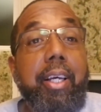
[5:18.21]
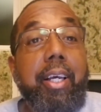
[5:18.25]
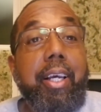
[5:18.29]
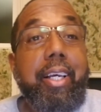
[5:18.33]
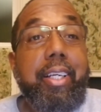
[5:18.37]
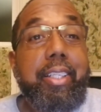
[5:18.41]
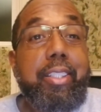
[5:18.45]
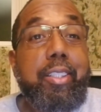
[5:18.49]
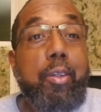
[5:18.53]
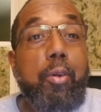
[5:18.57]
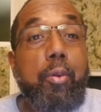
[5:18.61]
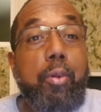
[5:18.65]

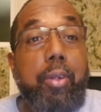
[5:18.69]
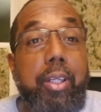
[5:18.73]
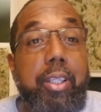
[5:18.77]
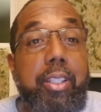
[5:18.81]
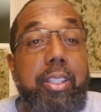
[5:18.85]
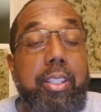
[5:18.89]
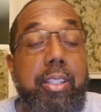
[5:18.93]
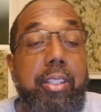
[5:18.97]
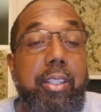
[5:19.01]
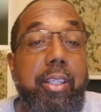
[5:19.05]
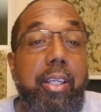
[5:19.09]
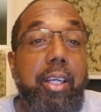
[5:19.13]
And so
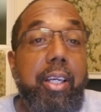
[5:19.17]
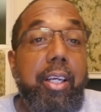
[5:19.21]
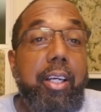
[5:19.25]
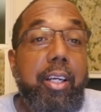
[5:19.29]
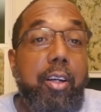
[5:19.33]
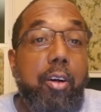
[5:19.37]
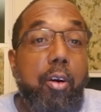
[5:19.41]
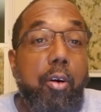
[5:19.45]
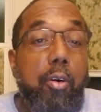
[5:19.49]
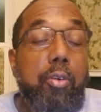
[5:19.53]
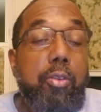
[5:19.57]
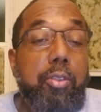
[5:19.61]
this
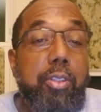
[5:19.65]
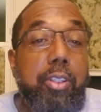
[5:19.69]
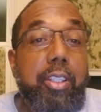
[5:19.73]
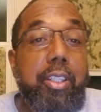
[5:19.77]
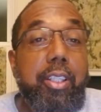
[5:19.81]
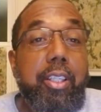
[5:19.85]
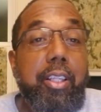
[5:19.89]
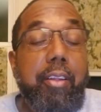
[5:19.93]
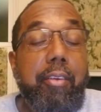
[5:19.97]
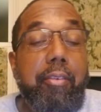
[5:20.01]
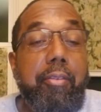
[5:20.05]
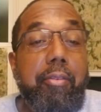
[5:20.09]
goes to
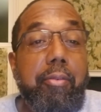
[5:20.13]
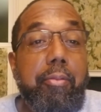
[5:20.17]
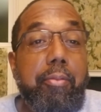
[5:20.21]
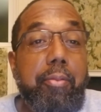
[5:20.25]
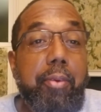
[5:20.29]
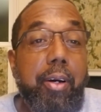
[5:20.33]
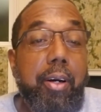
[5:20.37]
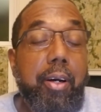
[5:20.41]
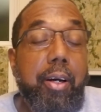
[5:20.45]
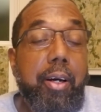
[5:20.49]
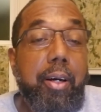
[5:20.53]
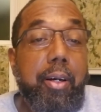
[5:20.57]

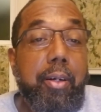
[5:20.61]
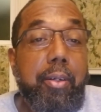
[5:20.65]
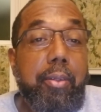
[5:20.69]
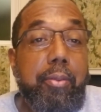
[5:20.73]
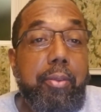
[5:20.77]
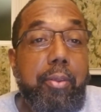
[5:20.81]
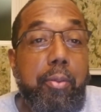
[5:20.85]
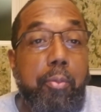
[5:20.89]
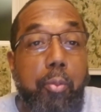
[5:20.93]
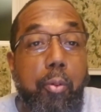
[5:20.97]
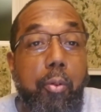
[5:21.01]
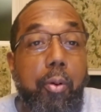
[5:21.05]

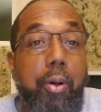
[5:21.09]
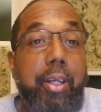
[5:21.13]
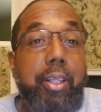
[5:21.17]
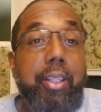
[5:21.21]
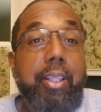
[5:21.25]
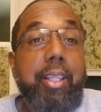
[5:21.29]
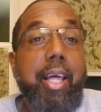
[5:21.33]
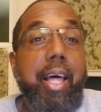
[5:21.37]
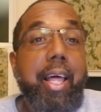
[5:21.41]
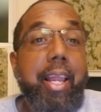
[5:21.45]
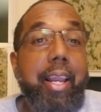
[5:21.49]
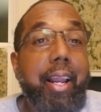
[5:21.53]
the point
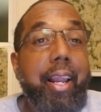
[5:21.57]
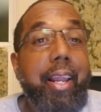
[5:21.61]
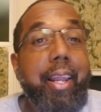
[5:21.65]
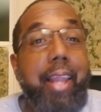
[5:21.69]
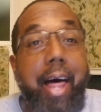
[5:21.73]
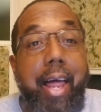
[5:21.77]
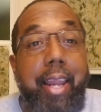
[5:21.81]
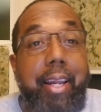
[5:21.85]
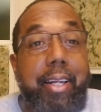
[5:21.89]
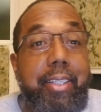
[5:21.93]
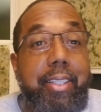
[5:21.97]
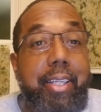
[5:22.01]
that a
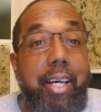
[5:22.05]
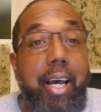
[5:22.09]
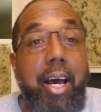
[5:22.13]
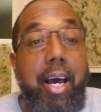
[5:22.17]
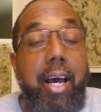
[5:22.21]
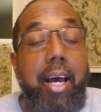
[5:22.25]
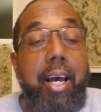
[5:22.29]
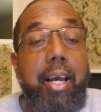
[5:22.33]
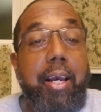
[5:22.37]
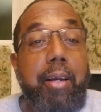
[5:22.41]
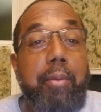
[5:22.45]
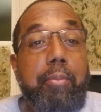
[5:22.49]
lot of
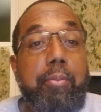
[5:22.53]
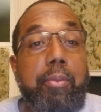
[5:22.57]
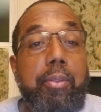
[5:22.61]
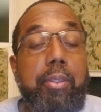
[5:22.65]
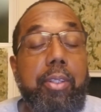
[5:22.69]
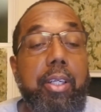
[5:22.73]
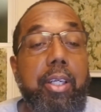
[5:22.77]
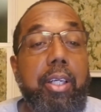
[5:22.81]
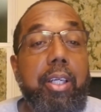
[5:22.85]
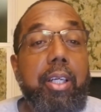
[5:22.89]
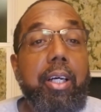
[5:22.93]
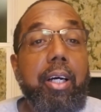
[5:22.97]
times
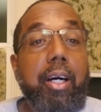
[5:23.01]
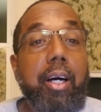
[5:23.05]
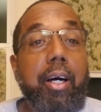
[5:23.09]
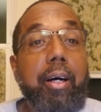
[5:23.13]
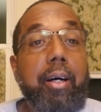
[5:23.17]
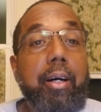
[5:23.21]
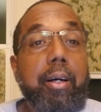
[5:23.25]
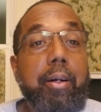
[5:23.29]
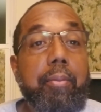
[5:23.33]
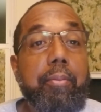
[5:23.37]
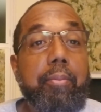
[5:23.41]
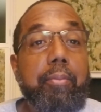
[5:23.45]

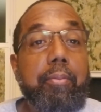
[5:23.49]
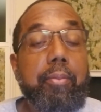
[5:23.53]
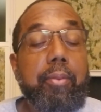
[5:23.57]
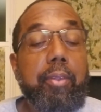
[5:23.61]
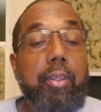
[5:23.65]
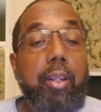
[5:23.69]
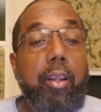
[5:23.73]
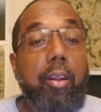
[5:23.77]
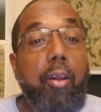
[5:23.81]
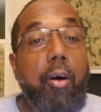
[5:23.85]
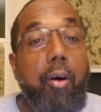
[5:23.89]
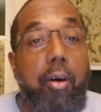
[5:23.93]

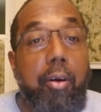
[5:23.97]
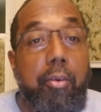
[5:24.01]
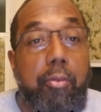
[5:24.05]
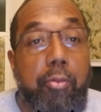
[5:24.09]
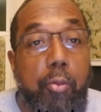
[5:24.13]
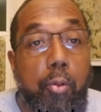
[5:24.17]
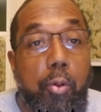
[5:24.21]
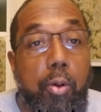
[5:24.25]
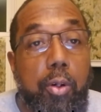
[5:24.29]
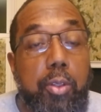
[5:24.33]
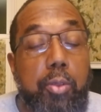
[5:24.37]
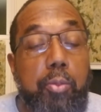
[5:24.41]
law
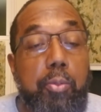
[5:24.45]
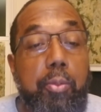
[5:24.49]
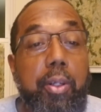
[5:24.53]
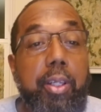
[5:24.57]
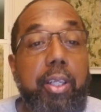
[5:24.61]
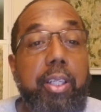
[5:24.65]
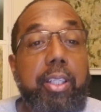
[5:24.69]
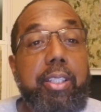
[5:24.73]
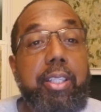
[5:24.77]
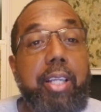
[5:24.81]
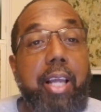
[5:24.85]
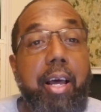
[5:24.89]
enforcement
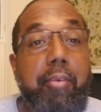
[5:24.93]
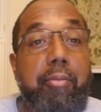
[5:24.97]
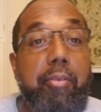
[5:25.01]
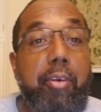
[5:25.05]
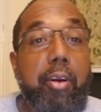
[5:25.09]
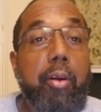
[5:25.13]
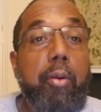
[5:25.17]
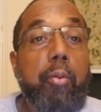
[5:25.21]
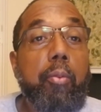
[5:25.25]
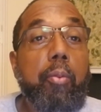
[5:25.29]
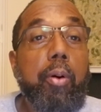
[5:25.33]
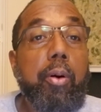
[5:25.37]
is not
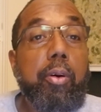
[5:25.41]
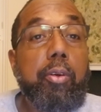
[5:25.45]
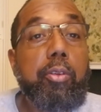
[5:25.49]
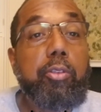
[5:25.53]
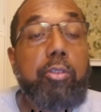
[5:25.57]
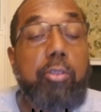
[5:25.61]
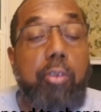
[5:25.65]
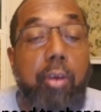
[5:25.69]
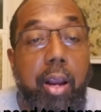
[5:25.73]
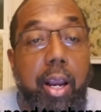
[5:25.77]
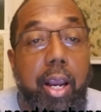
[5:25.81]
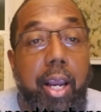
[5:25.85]
very well
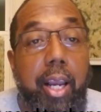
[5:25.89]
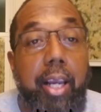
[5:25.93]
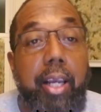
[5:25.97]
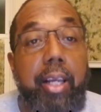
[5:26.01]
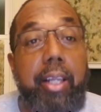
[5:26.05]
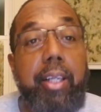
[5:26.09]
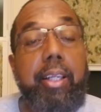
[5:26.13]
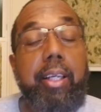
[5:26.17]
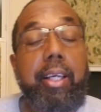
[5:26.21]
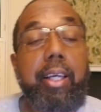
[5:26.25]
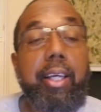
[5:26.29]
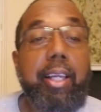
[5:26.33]

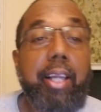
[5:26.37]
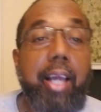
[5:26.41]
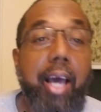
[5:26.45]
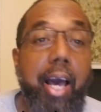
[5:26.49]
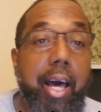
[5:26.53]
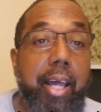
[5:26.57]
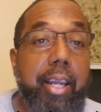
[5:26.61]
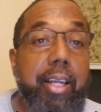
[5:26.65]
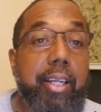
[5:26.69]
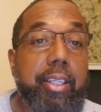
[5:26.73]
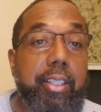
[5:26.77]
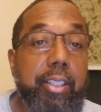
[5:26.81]
trained in
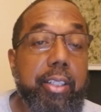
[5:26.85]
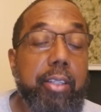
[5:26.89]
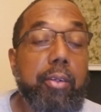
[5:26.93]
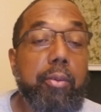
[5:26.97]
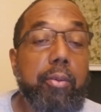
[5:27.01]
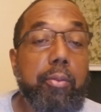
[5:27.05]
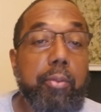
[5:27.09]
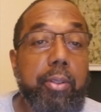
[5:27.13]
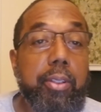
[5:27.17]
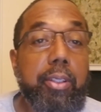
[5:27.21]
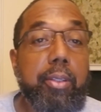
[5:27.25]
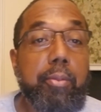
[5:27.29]
how to deal
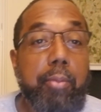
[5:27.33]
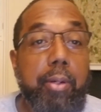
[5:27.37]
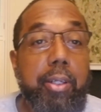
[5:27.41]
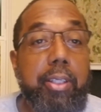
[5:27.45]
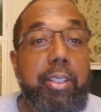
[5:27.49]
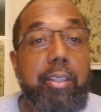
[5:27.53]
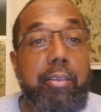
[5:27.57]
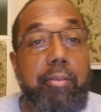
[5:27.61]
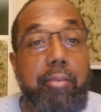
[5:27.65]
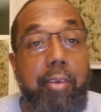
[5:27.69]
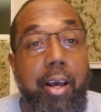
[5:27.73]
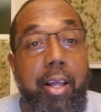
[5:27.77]
with
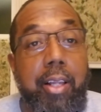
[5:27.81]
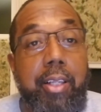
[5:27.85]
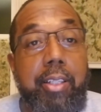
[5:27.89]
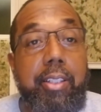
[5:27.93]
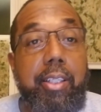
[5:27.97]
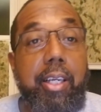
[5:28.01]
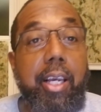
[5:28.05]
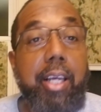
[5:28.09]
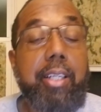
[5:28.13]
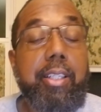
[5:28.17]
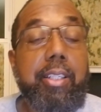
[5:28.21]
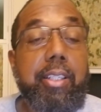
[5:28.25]
domestic violence
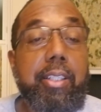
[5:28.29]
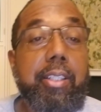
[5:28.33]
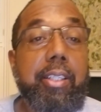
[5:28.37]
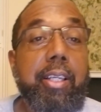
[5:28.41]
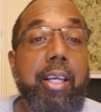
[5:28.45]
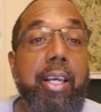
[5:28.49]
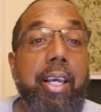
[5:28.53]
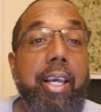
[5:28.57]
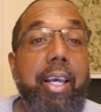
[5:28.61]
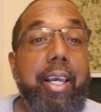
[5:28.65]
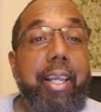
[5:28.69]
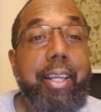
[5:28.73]
cases,
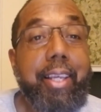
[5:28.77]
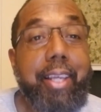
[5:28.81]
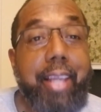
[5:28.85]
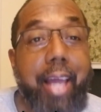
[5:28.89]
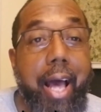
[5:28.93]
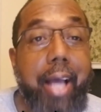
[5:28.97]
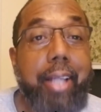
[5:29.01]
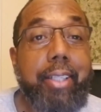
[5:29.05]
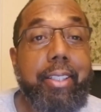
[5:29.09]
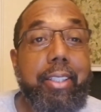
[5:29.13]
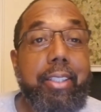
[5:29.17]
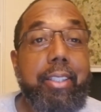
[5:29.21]

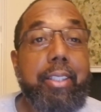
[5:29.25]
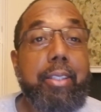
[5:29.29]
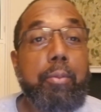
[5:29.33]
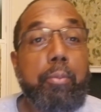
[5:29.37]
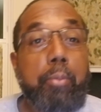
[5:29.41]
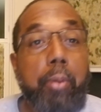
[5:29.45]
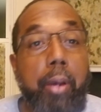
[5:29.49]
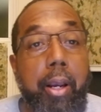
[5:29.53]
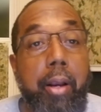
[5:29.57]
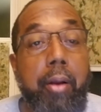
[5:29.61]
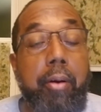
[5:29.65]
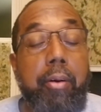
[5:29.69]
not just in
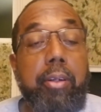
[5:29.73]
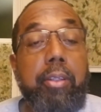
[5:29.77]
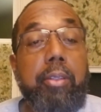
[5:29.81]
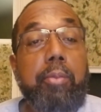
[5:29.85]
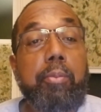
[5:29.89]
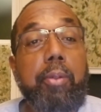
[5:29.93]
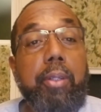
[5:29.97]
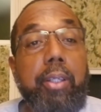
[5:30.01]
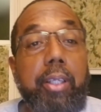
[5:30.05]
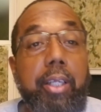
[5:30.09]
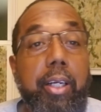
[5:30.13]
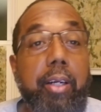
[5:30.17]
Paris,
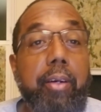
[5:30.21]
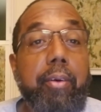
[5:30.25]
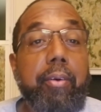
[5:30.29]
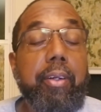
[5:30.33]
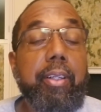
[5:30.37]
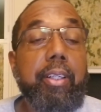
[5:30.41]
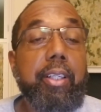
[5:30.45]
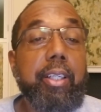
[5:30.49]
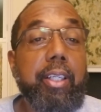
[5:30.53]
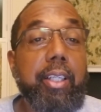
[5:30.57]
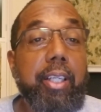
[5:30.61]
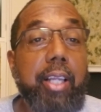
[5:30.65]
but here in
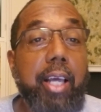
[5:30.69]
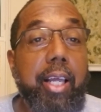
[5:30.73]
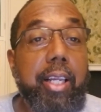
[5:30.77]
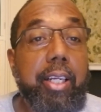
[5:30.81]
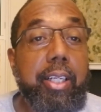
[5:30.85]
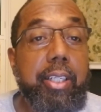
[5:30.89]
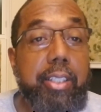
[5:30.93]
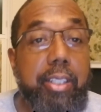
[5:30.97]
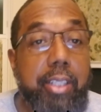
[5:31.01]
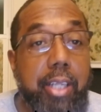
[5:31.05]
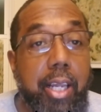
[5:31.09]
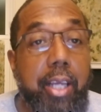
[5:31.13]
the
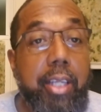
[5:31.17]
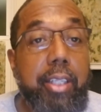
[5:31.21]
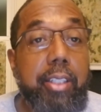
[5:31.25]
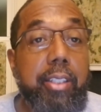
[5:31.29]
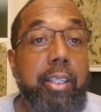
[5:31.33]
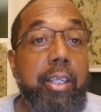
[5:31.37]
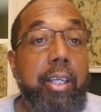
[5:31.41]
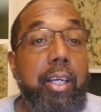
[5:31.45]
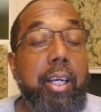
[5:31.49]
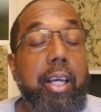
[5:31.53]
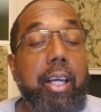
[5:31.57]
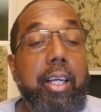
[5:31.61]
United States.
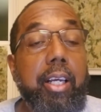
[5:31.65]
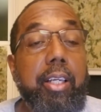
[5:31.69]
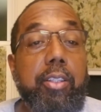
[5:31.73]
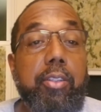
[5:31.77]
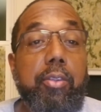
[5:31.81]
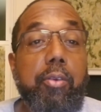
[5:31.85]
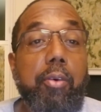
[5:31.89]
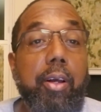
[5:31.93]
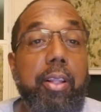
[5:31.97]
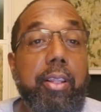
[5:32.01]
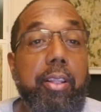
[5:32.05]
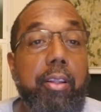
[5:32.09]
And
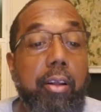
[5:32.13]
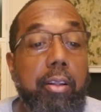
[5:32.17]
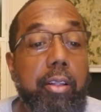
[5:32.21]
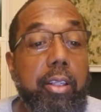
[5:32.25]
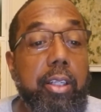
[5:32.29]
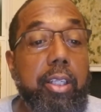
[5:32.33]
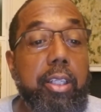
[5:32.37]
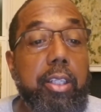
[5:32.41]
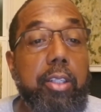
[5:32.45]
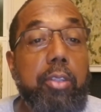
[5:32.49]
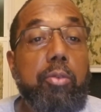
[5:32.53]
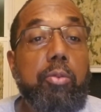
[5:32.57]
so I thought
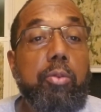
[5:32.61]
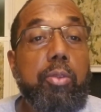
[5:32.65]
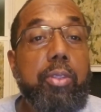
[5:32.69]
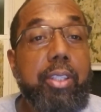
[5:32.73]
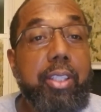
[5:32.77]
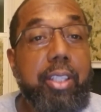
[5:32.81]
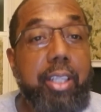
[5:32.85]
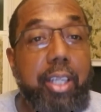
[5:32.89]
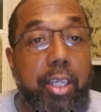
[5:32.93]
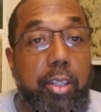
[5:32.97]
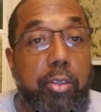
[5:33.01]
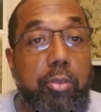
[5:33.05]
that this was
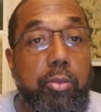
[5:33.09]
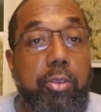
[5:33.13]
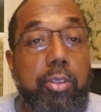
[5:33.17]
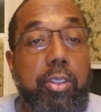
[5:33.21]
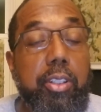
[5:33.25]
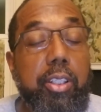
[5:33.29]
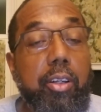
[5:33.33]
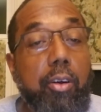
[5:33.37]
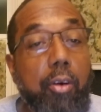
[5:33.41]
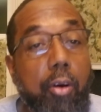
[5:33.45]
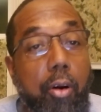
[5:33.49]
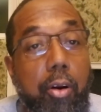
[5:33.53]
an
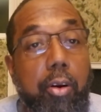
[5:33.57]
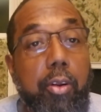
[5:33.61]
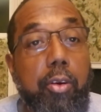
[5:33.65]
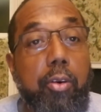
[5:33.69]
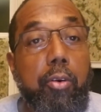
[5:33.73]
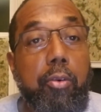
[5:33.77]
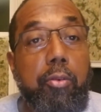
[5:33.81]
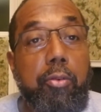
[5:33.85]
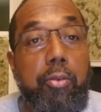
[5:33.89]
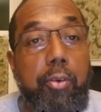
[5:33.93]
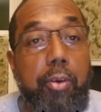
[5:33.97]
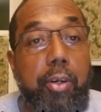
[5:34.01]
interesting article
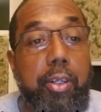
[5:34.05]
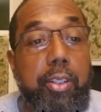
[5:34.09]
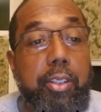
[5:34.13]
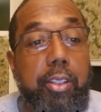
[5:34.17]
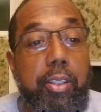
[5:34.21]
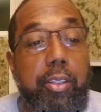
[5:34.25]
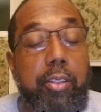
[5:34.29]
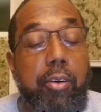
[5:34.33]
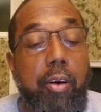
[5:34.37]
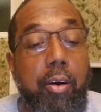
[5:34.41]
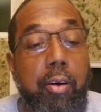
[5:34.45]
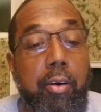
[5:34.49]
for us to
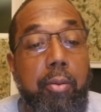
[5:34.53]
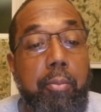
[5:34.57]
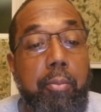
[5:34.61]
talk